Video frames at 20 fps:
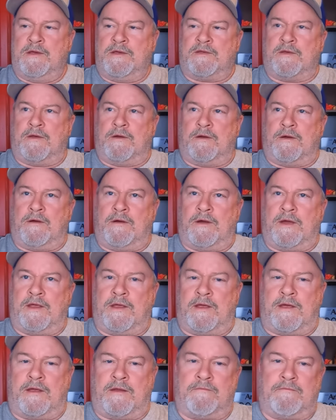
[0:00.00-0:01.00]
So I,
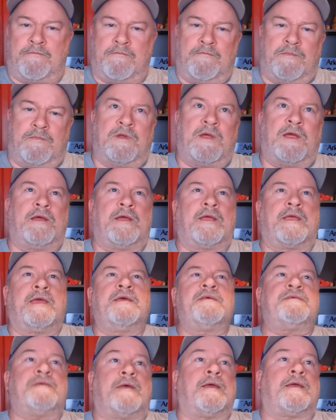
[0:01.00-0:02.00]
I, I
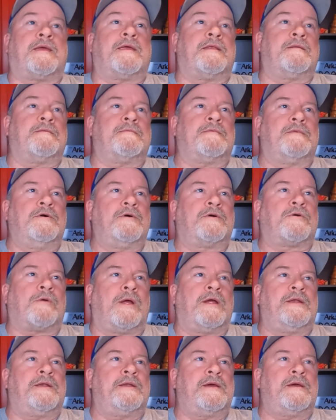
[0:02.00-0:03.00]
guess I can look
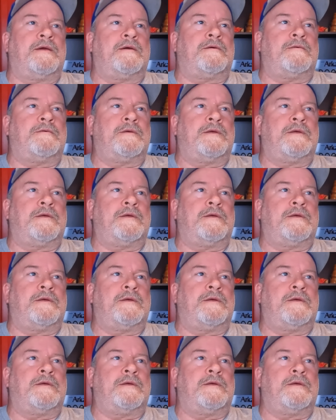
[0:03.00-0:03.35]
right now.